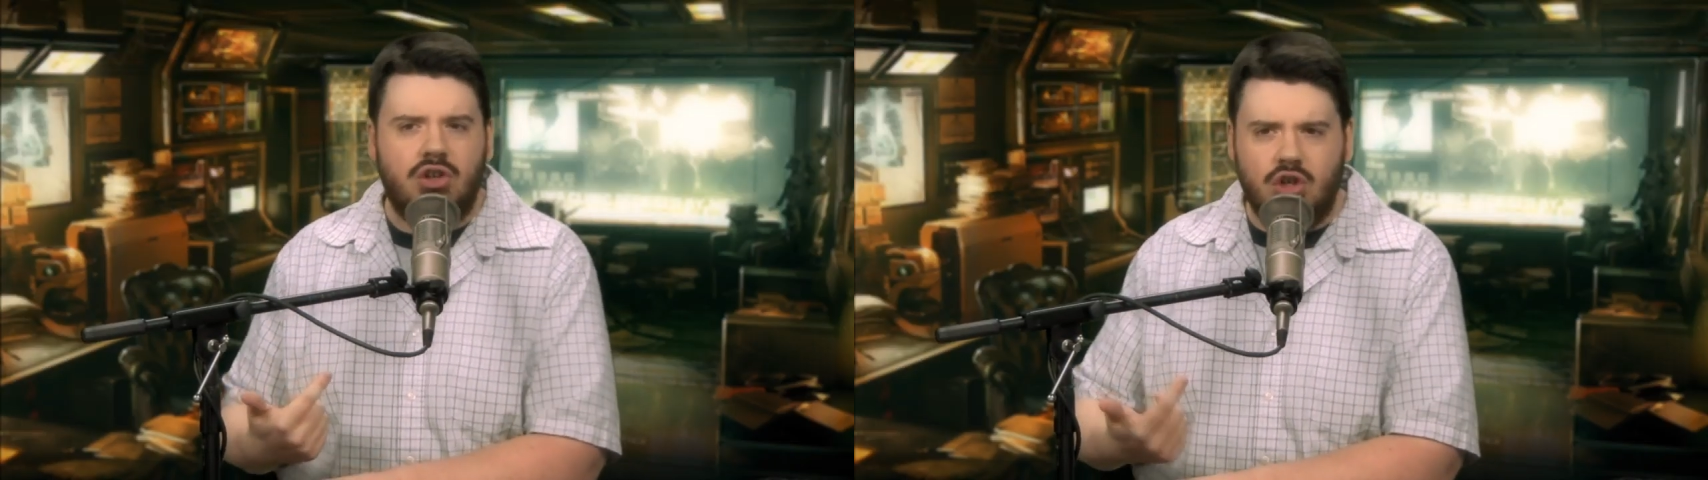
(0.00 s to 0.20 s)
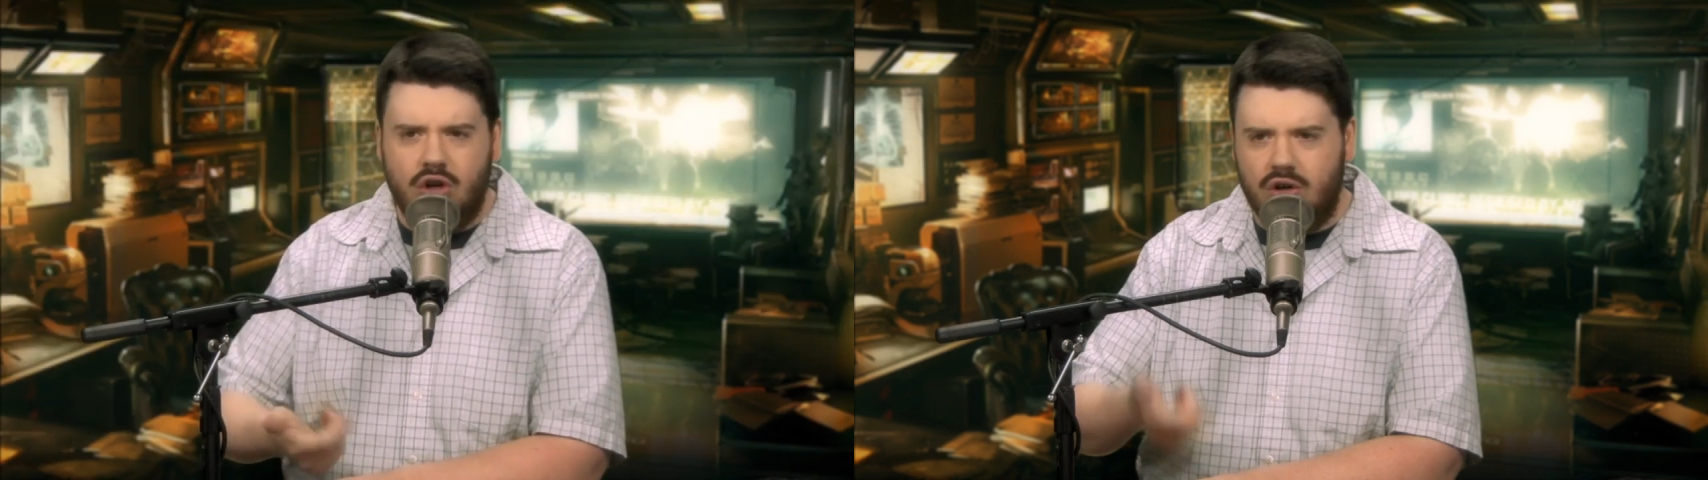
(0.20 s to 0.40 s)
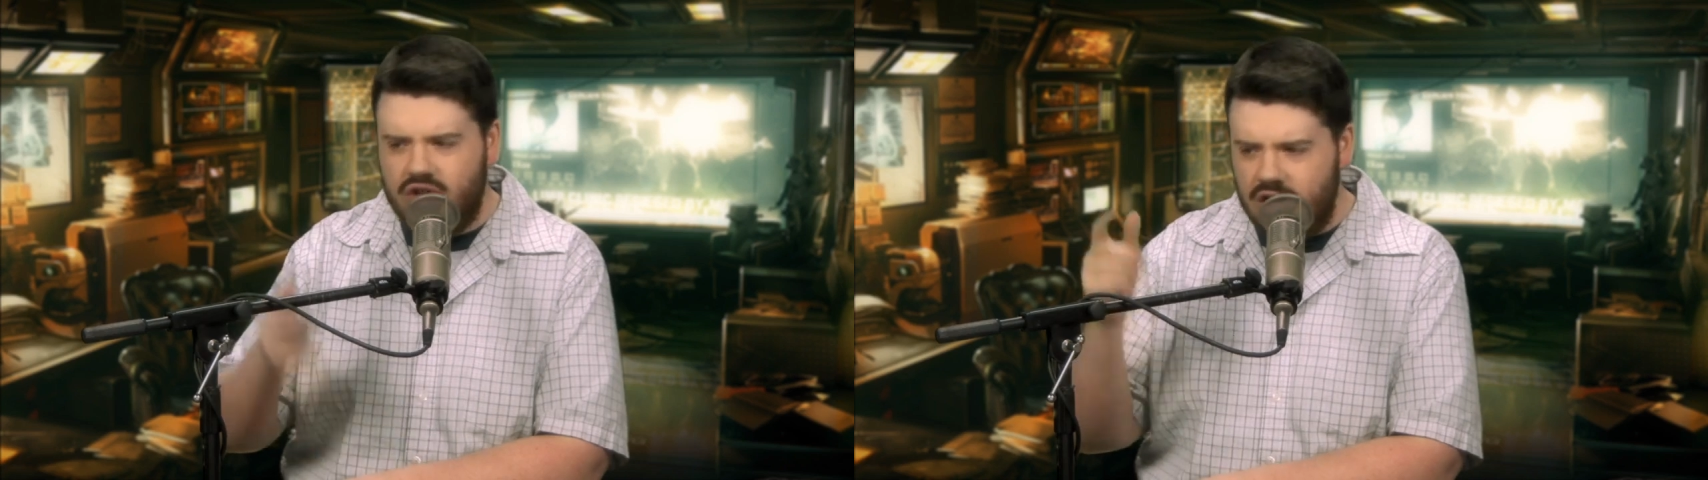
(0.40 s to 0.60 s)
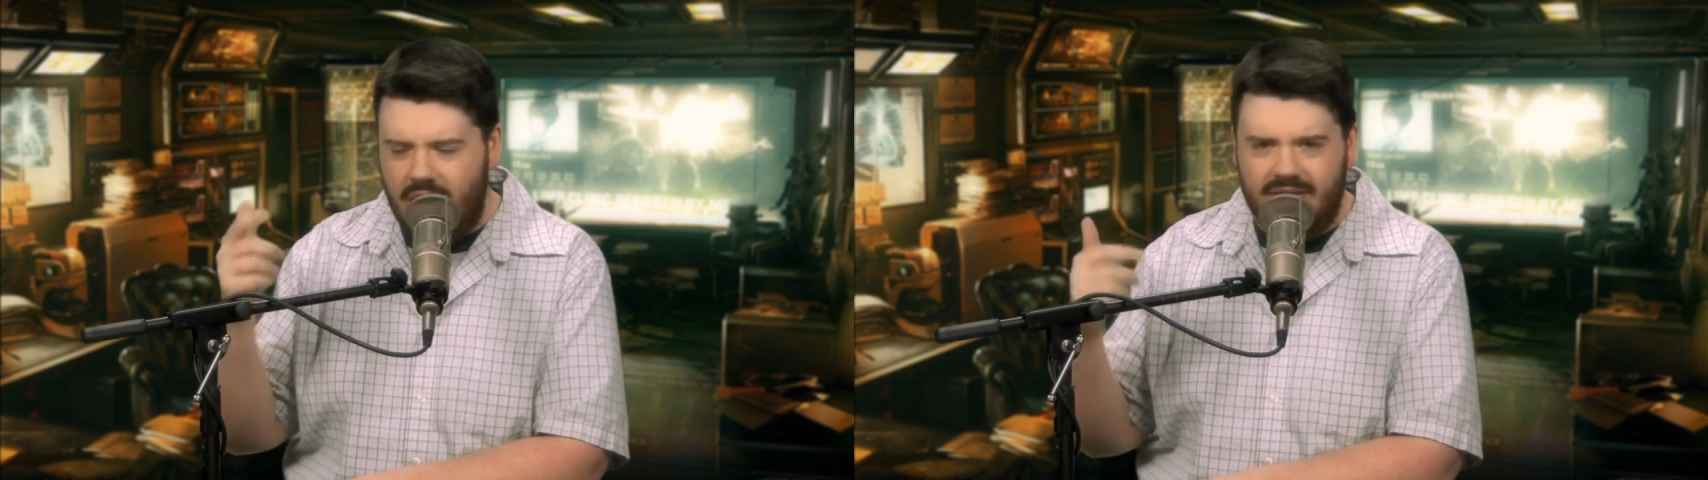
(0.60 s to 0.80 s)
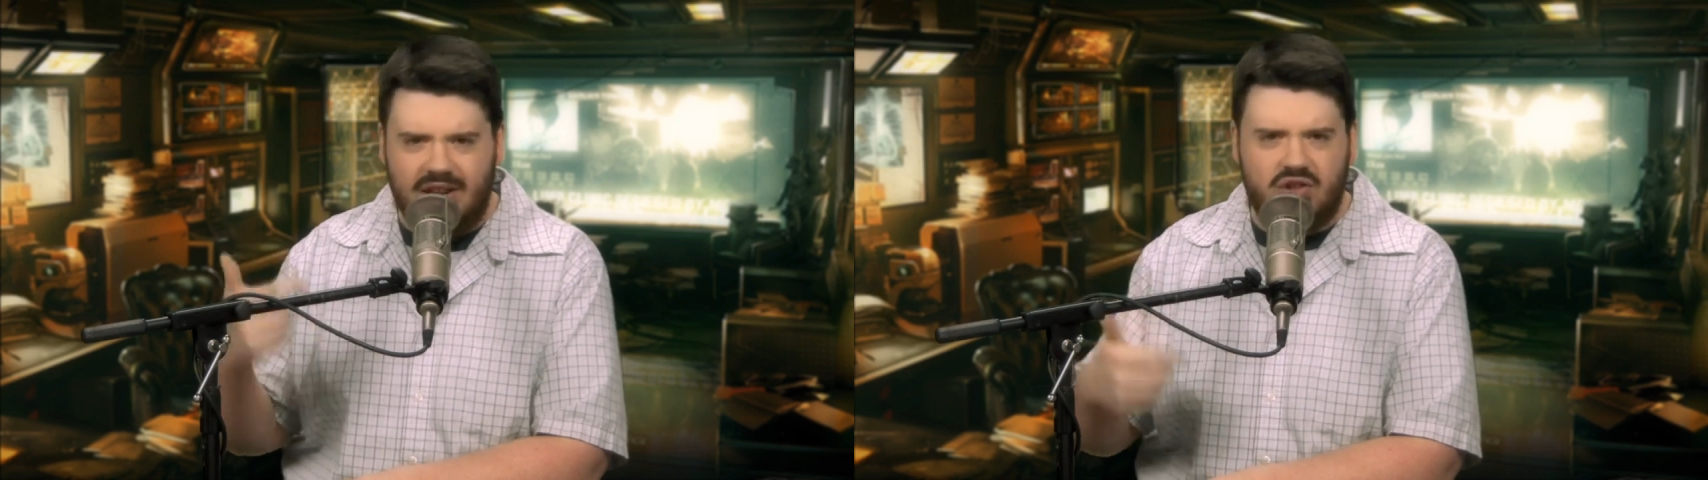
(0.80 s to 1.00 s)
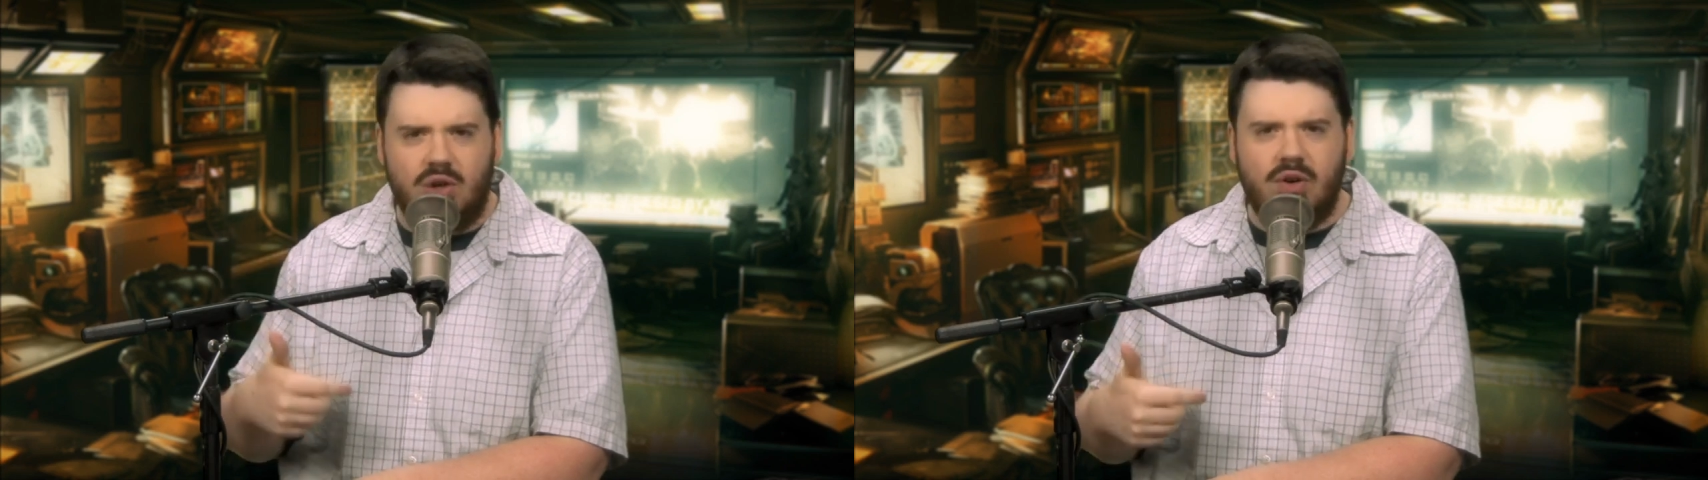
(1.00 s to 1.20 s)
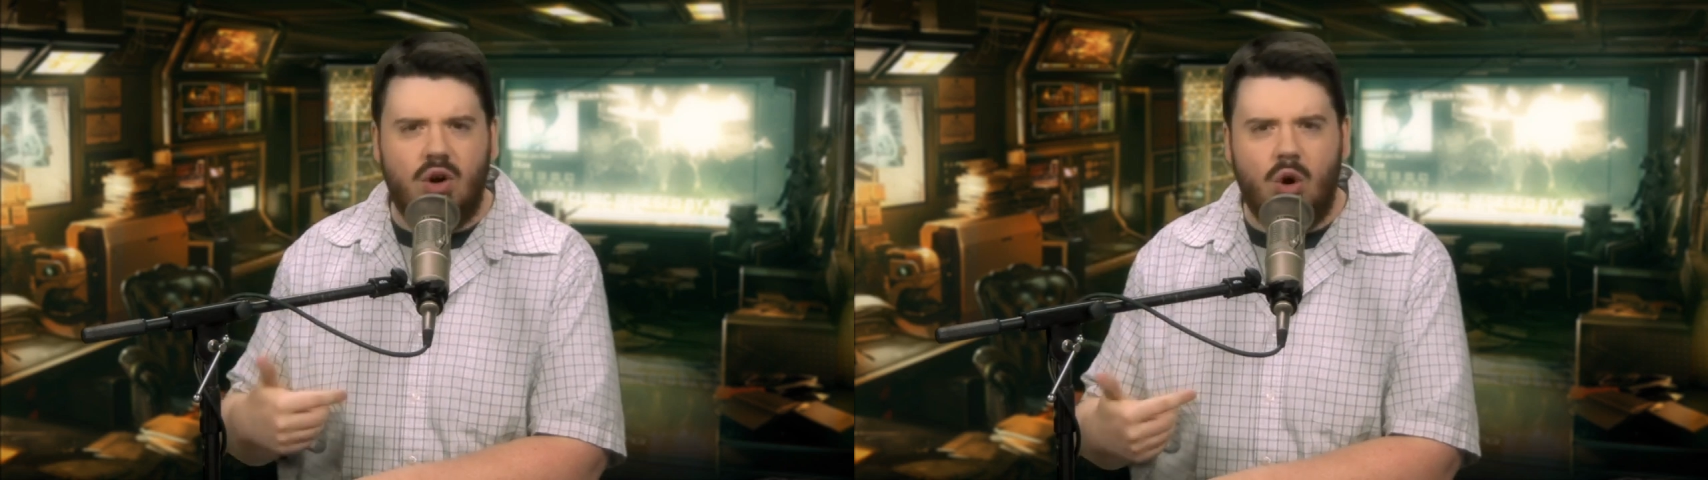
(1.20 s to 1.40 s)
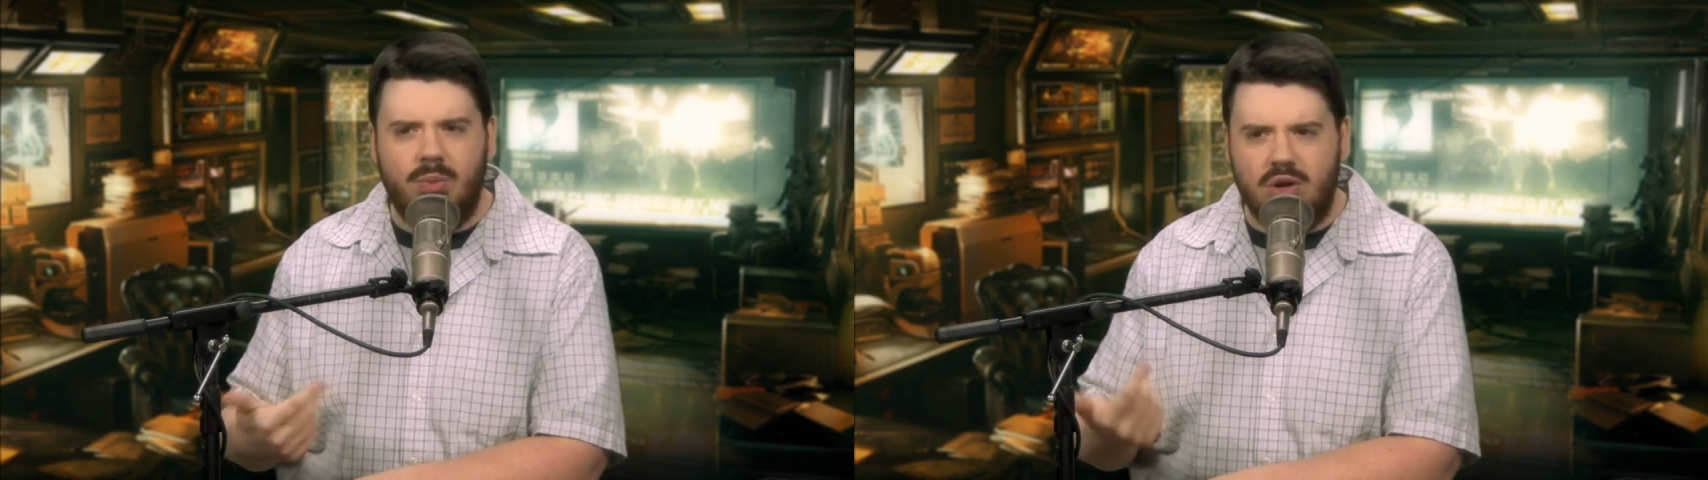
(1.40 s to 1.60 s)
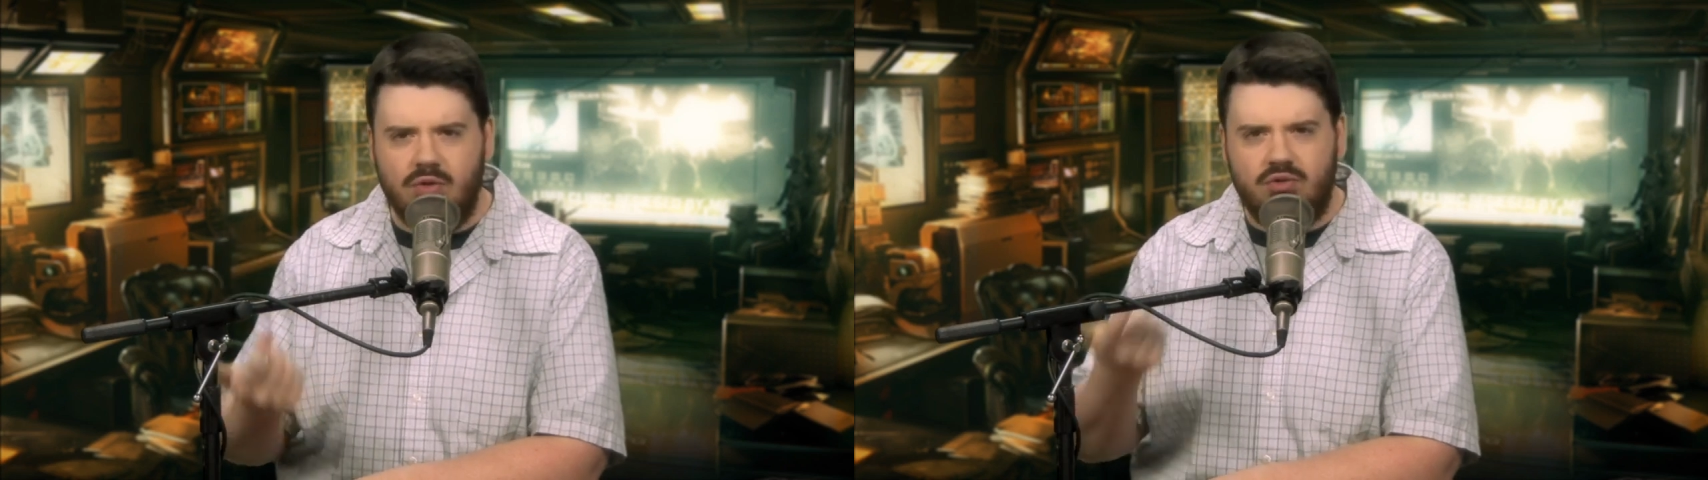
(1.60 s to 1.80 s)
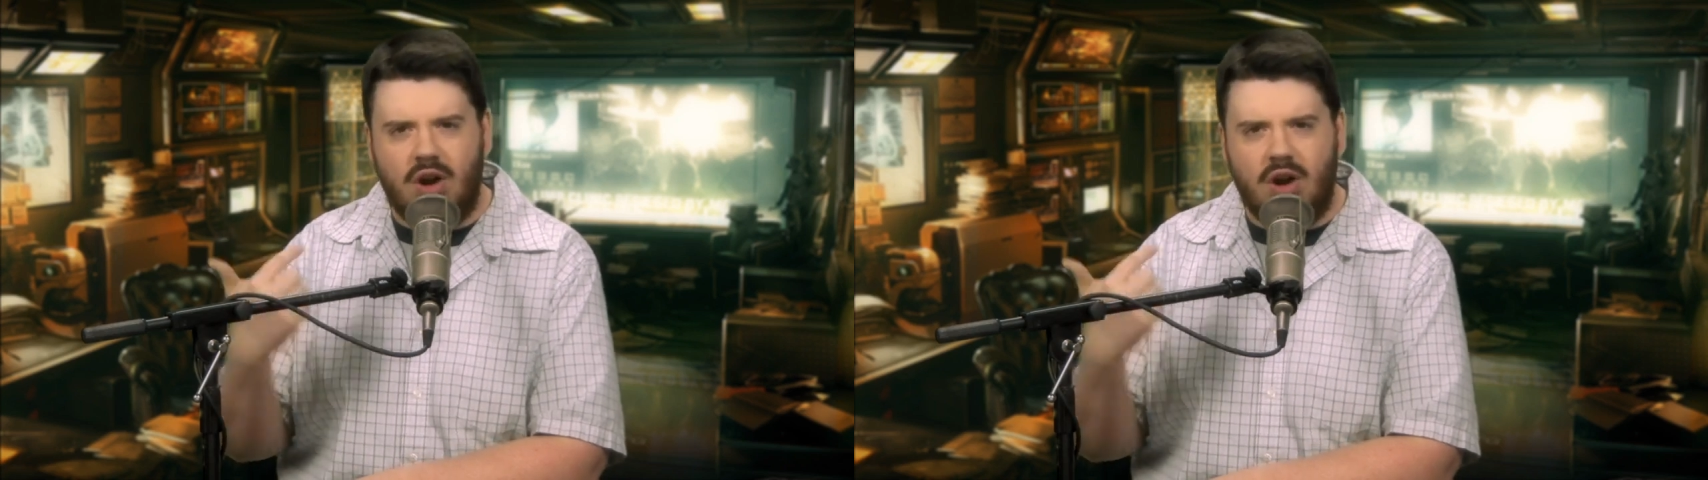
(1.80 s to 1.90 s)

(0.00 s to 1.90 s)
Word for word: to your say you have like a server at home that you've